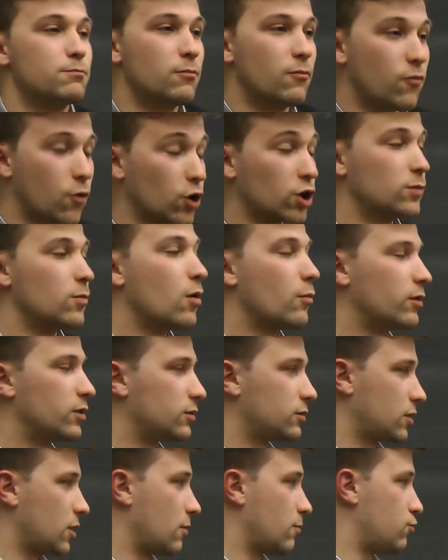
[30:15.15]
for the
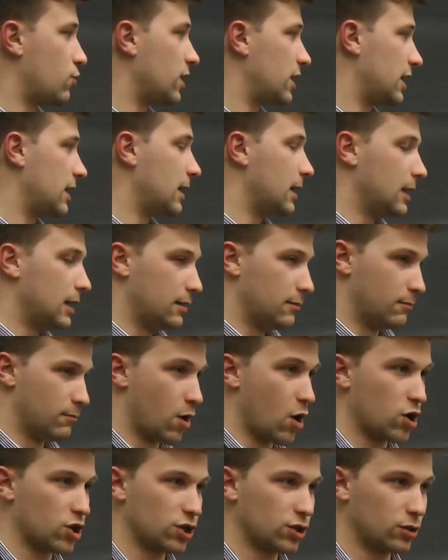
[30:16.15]
moment a pretty
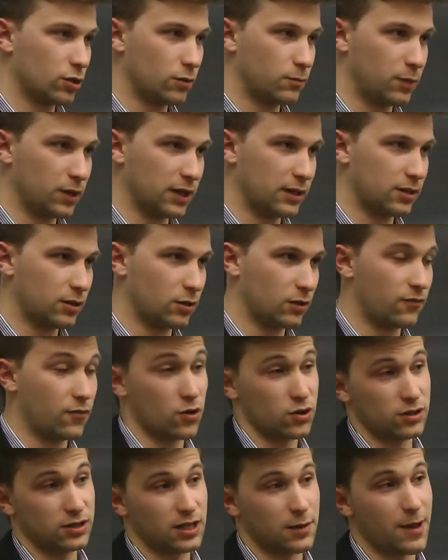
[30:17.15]
marginal political
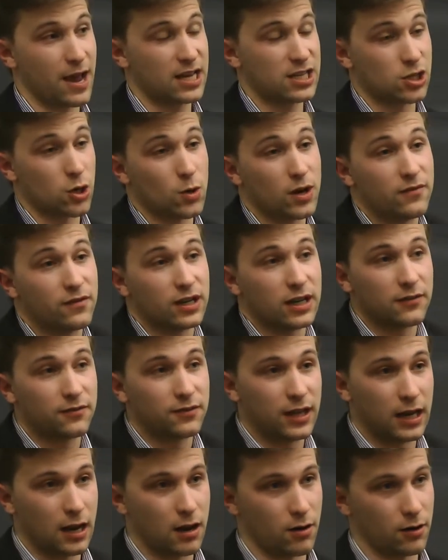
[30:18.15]
force in Quebec. So even if
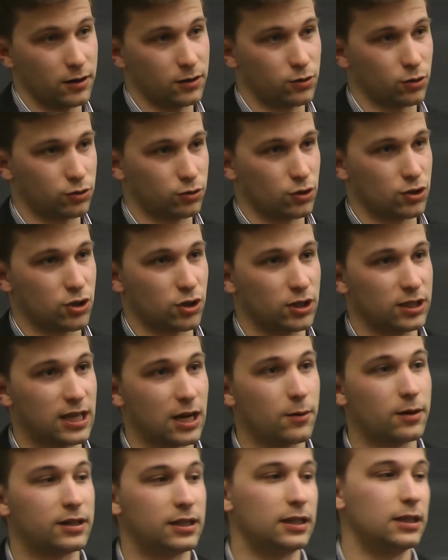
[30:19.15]
they are in total
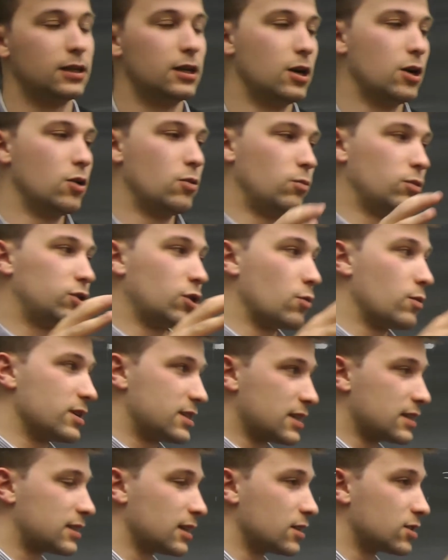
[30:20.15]
solidarity with the
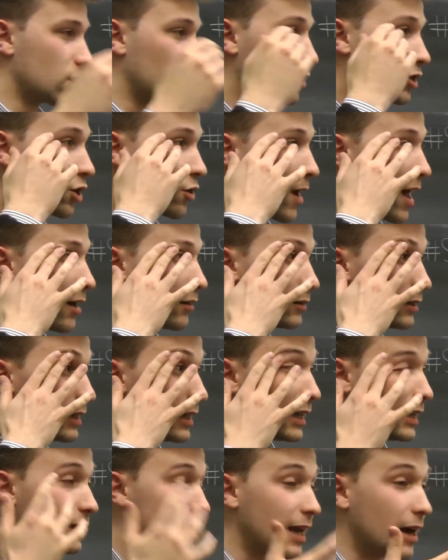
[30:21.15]
resistance on the ground,
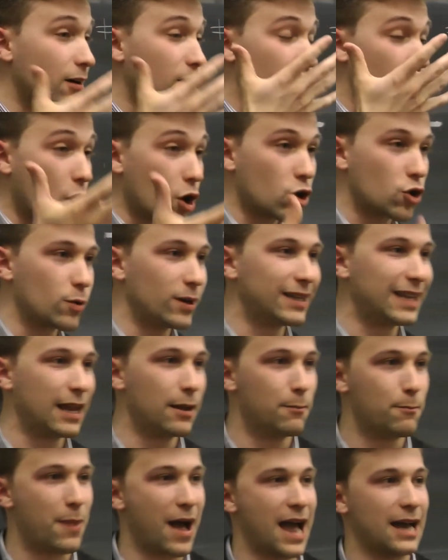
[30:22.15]
their concrete
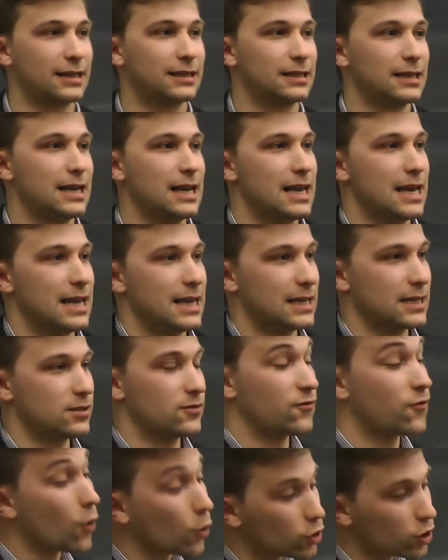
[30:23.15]
impact is
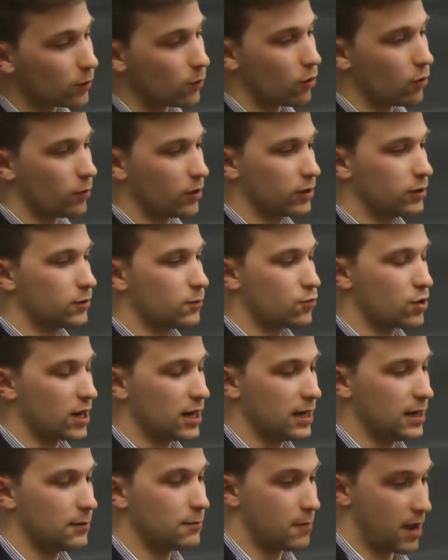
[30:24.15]
for the moment
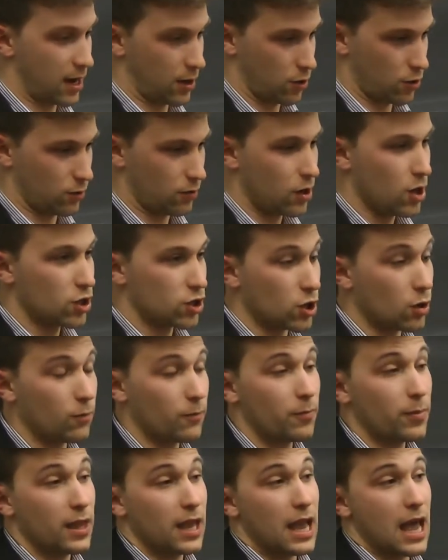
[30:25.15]
pretty minor.
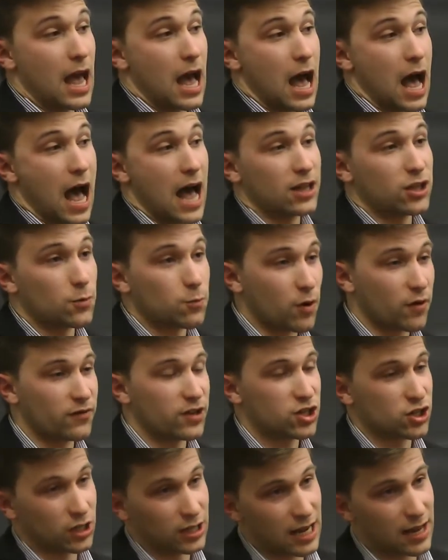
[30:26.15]
So at the
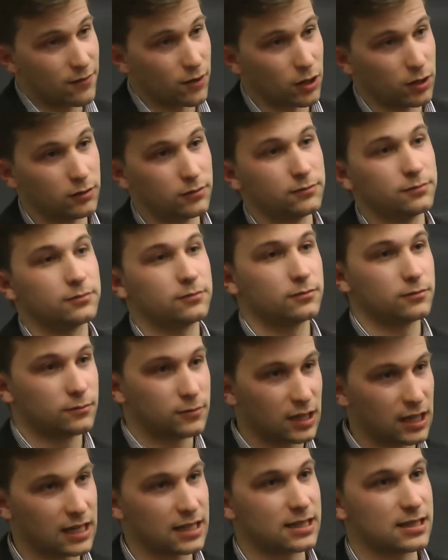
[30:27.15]
provincial level,
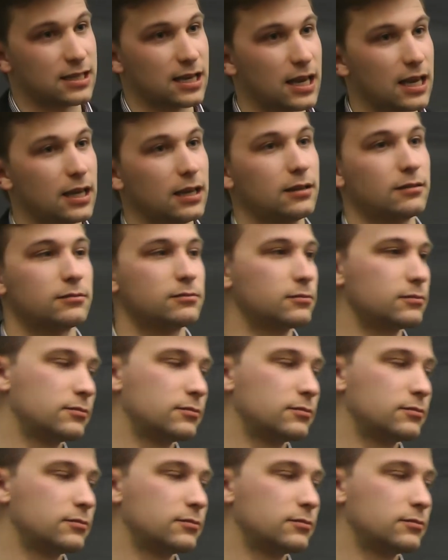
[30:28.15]
let's say